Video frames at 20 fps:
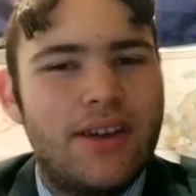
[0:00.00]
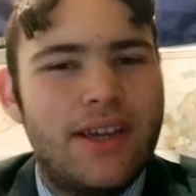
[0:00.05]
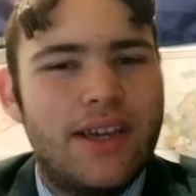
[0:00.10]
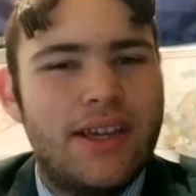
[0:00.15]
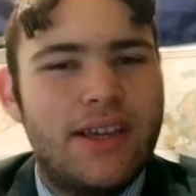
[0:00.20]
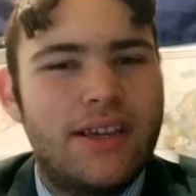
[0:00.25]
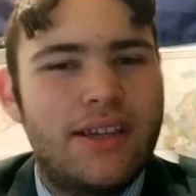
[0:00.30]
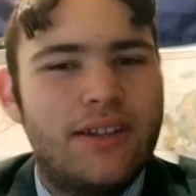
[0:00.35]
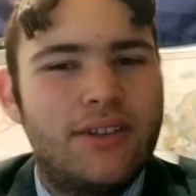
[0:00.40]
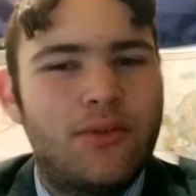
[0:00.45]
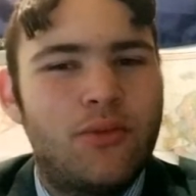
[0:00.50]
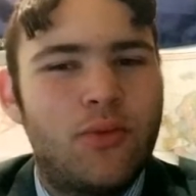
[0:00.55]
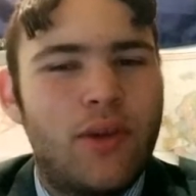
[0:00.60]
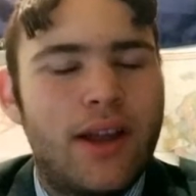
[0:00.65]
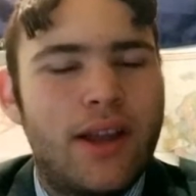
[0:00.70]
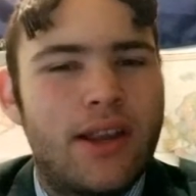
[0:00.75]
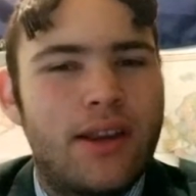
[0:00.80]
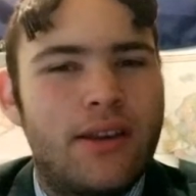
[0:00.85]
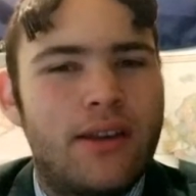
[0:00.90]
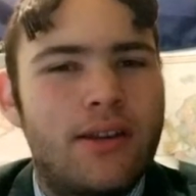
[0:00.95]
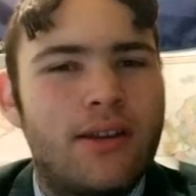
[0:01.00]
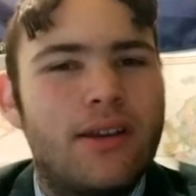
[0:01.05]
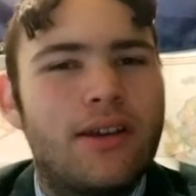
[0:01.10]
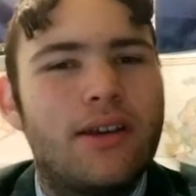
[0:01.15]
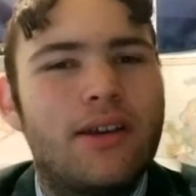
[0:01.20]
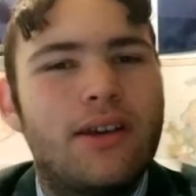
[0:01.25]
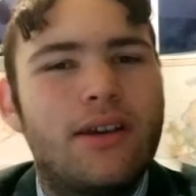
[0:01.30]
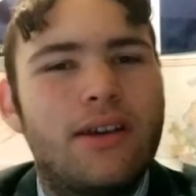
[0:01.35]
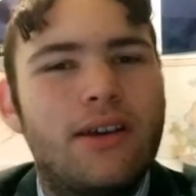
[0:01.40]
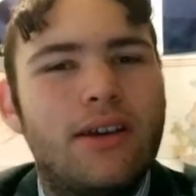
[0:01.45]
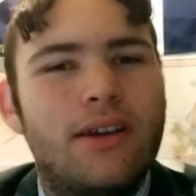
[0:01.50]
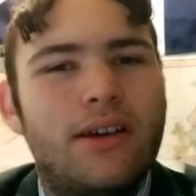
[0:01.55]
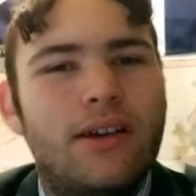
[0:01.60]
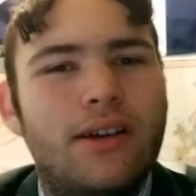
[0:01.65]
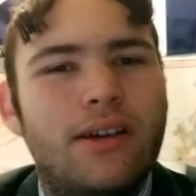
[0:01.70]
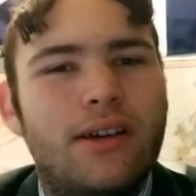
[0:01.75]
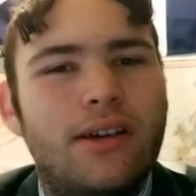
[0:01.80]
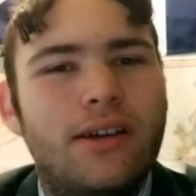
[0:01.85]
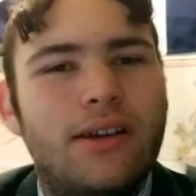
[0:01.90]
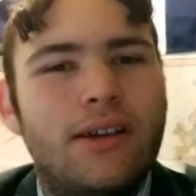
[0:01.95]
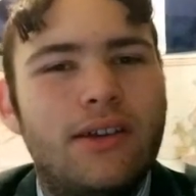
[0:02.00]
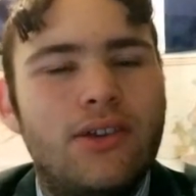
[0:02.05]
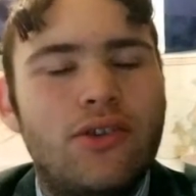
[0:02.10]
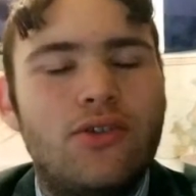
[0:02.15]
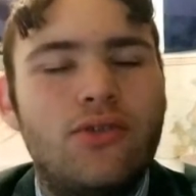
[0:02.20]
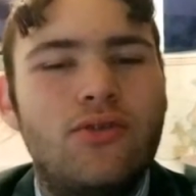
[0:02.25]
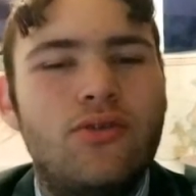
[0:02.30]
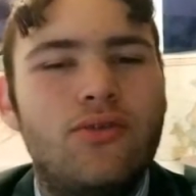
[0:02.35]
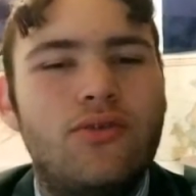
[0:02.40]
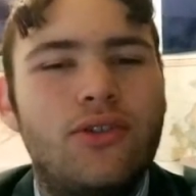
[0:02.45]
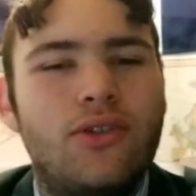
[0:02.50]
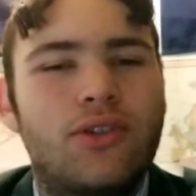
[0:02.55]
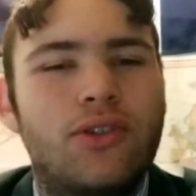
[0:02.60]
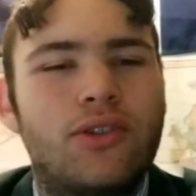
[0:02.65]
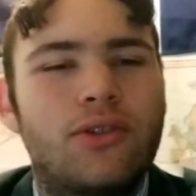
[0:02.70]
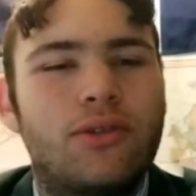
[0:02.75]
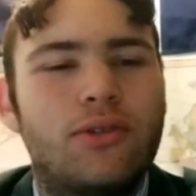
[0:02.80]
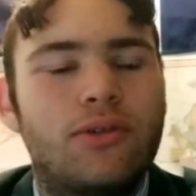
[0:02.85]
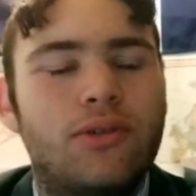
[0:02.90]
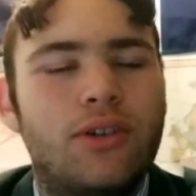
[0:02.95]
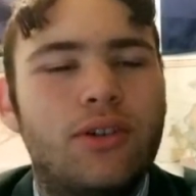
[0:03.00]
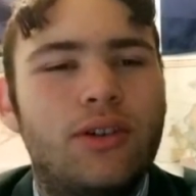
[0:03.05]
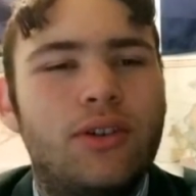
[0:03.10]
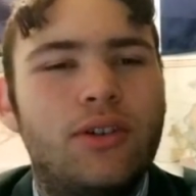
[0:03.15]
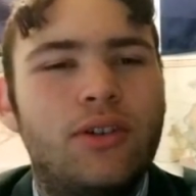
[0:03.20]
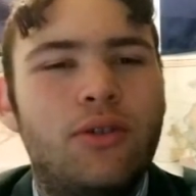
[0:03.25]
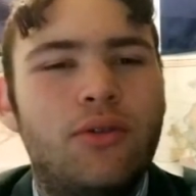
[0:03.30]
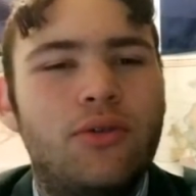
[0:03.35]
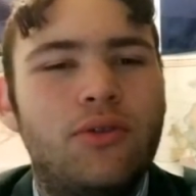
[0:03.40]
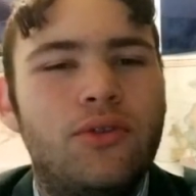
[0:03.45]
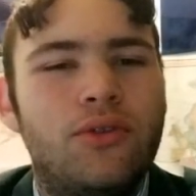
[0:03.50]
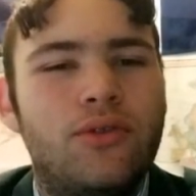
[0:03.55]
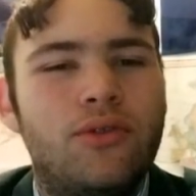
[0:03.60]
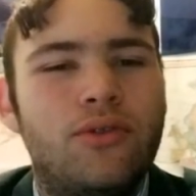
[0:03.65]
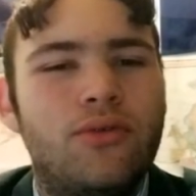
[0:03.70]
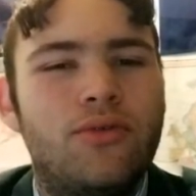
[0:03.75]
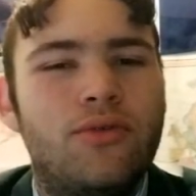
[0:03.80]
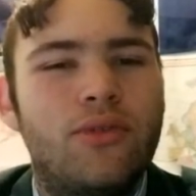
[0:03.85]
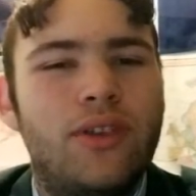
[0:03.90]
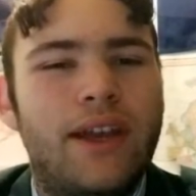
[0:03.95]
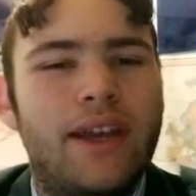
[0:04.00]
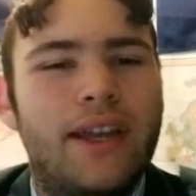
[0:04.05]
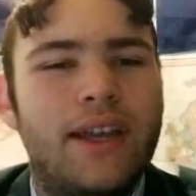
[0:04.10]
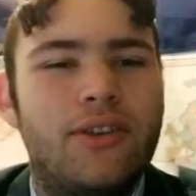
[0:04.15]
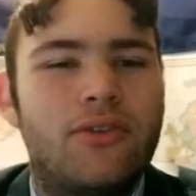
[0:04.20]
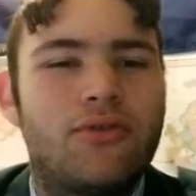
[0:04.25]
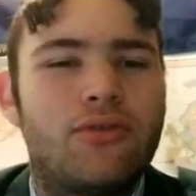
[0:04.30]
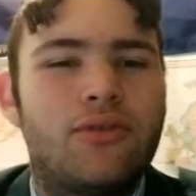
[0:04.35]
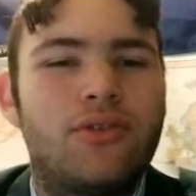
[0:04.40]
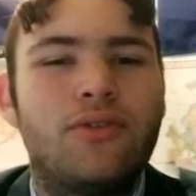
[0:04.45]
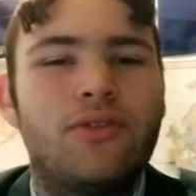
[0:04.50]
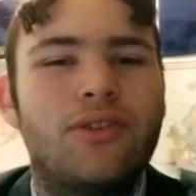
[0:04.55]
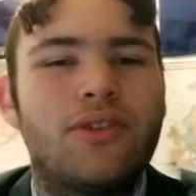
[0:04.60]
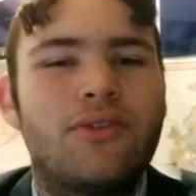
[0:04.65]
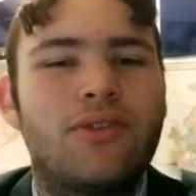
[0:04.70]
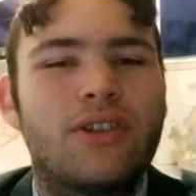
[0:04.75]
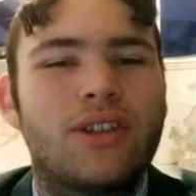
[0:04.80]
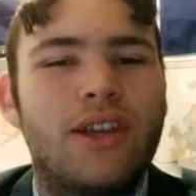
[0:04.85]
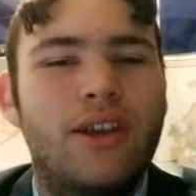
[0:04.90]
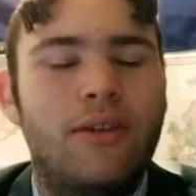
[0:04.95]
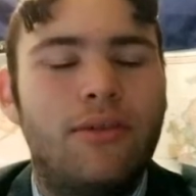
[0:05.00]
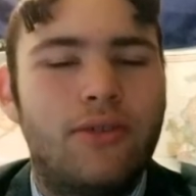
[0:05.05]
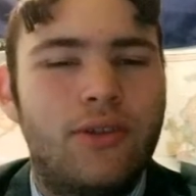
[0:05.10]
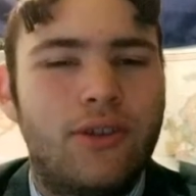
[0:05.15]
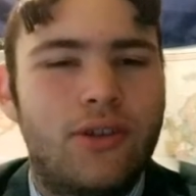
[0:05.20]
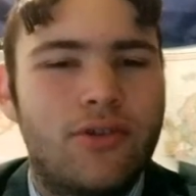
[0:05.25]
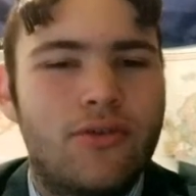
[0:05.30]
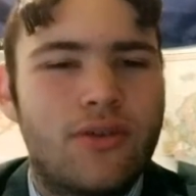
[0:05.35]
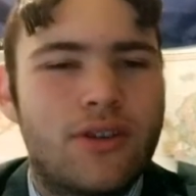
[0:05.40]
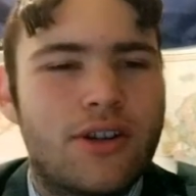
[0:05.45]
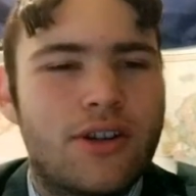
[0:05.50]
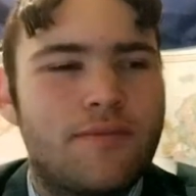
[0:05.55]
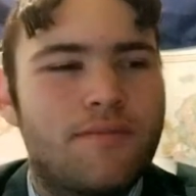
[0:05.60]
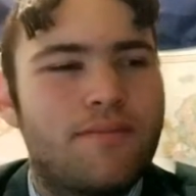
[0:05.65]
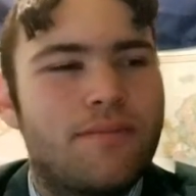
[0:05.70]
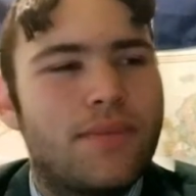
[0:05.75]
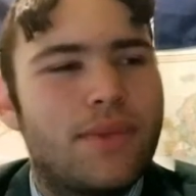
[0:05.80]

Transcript: is when uh, you just uh, go to like introduce yourself to her,